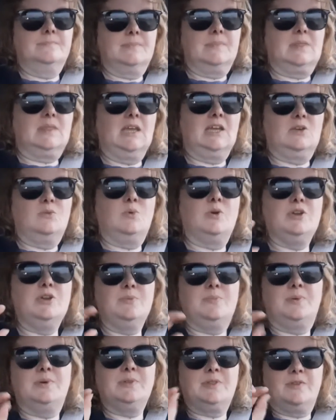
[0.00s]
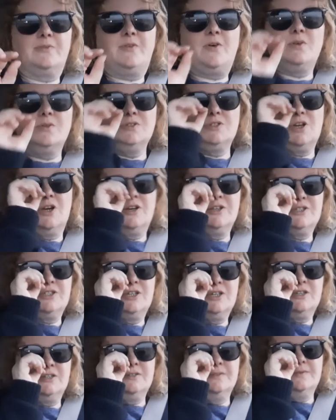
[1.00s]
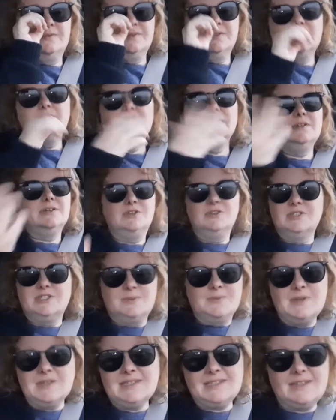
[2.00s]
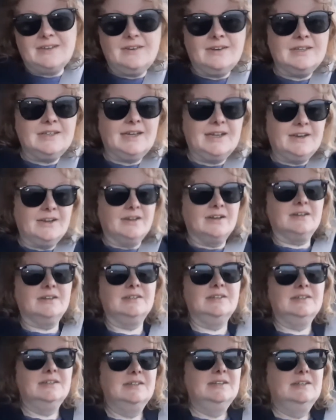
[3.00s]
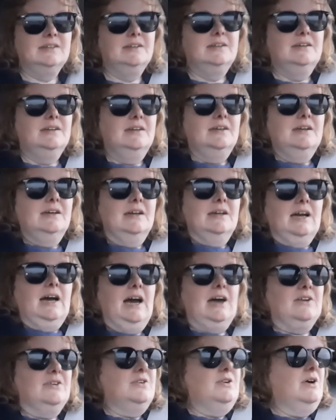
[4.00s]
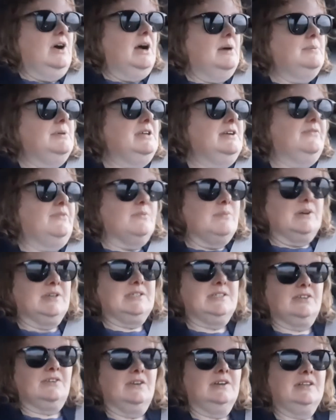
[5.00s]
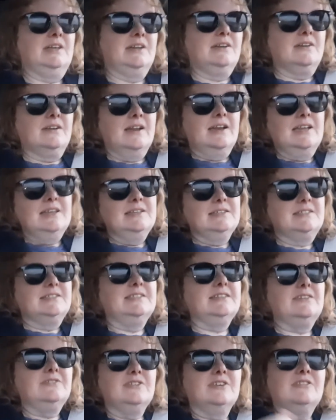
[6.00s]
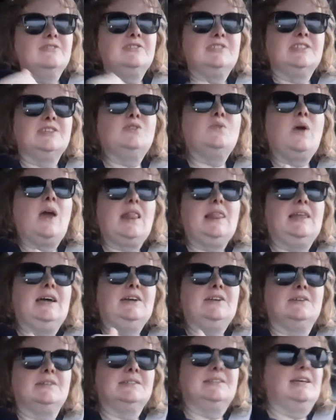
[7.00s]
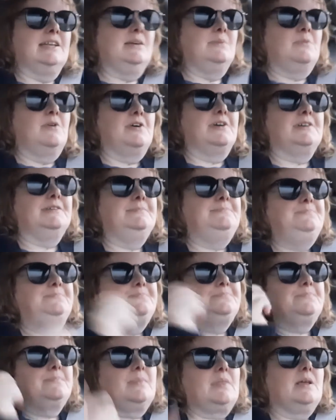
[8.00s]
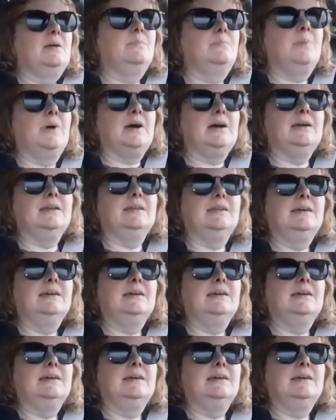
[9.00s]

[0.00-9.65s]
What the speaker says: like where you put the phone charger. Used to be a cigarette lighter. I don't know how many of them are cigarette lighters anymore, but